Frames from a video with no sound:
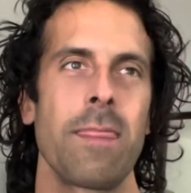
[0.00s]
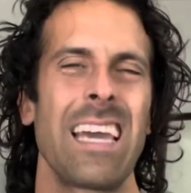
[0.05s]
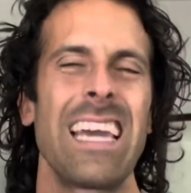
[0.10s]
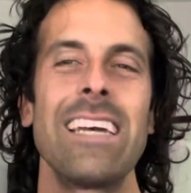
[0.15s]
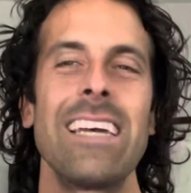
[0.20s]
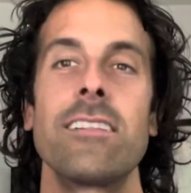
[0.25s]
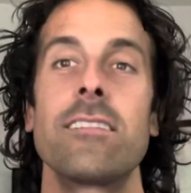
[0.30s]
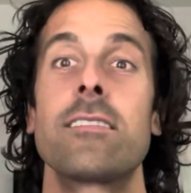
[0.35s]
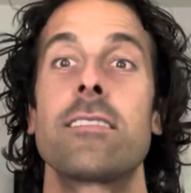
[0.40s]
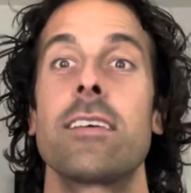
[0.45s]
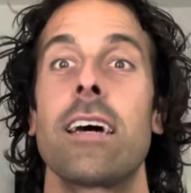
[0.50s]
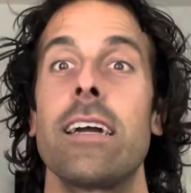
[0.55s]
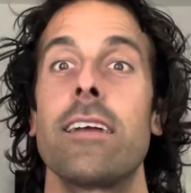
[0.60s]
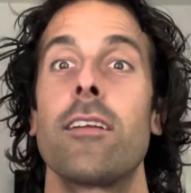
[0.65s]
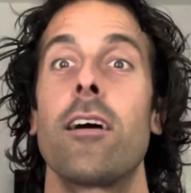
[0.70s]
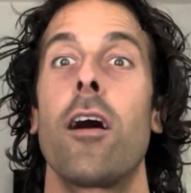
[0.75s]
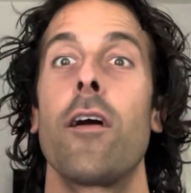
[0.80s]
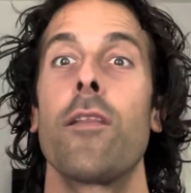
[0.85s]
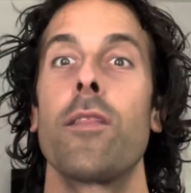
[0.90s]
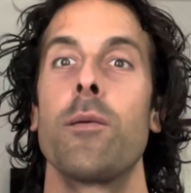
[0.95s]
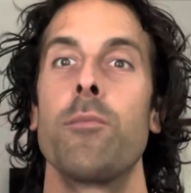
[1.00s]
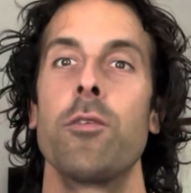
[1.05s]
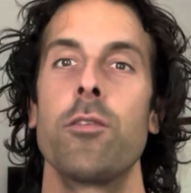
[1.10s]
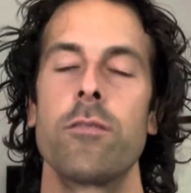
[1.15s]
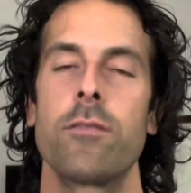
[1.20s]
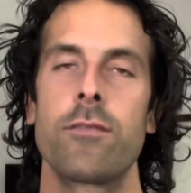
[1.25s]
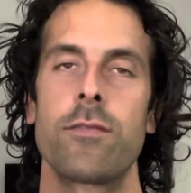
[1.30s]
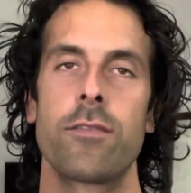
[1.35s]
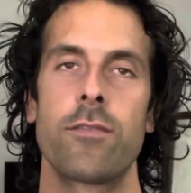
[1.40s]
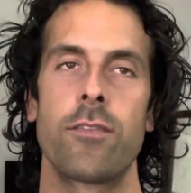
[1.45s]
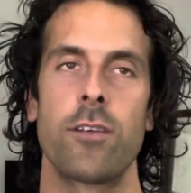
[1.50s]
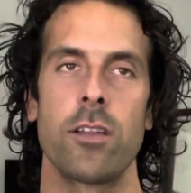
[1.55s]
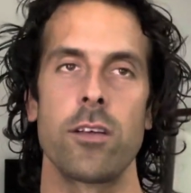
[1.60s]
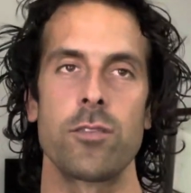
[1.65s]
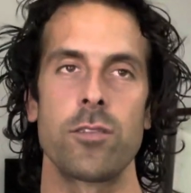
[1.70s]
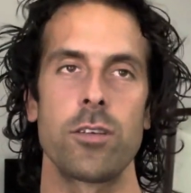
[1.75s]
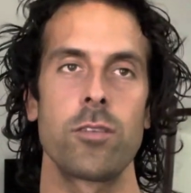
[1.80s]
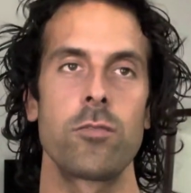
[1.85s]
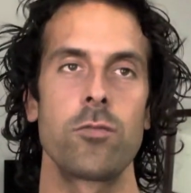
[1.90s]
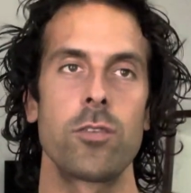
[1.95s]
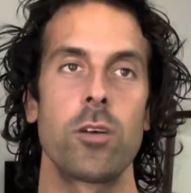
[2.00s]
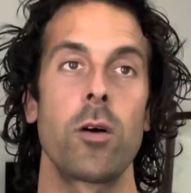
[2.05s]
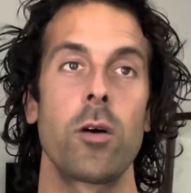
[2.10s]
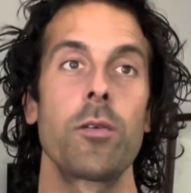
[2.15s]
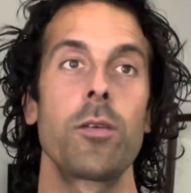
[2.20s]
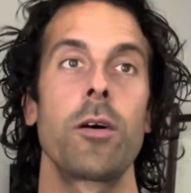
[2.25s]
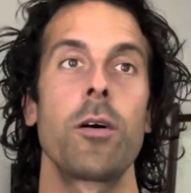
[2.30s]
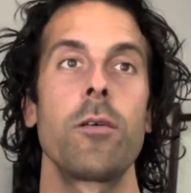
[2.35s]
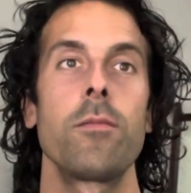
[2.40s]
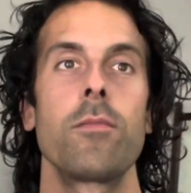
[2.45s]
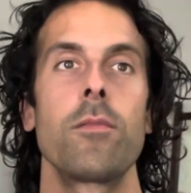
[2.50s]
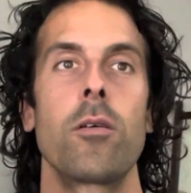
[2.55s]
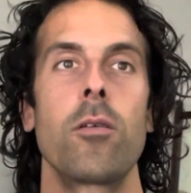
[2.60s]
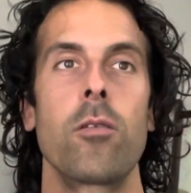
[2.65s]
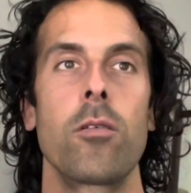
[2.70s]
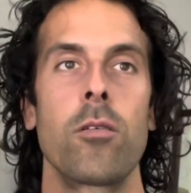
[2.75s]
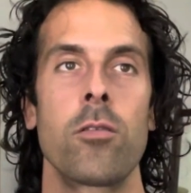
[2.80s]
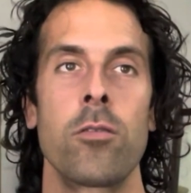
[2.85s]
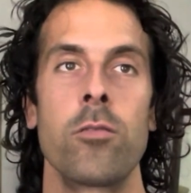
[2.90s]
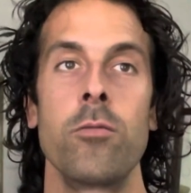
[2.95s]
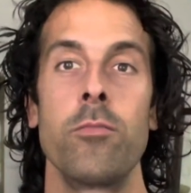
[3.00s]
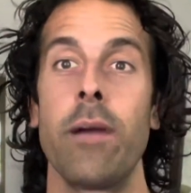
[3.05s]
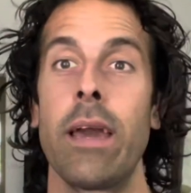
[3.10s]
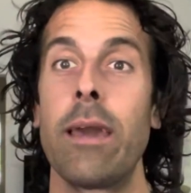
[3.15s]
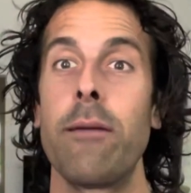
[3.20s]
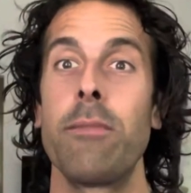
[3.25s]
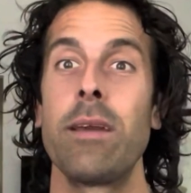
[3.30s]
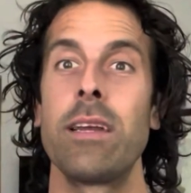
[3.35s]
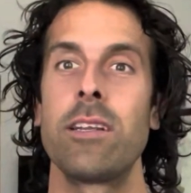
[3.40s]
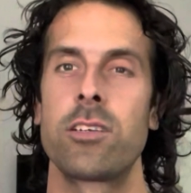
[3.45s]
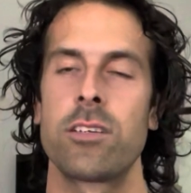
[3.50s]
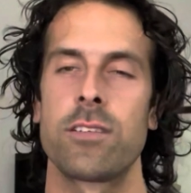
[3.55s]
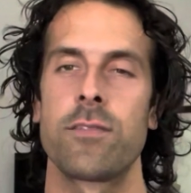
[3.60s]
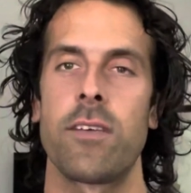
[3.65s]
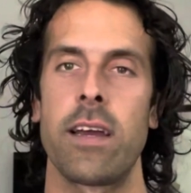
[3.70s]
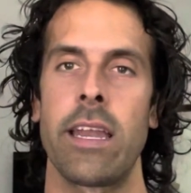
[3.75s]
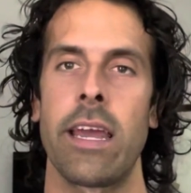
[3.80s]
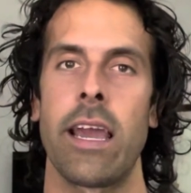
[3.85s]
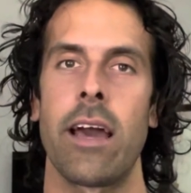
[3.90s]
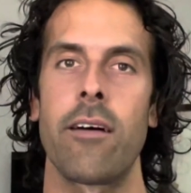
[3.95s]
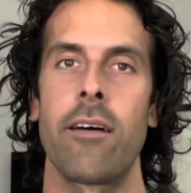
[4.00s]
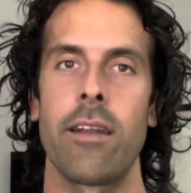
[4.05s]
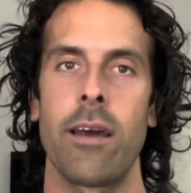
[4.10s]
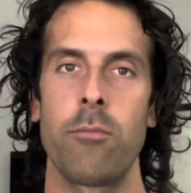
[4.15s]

insight on the move. For those of you who don't know or who may be just finding out,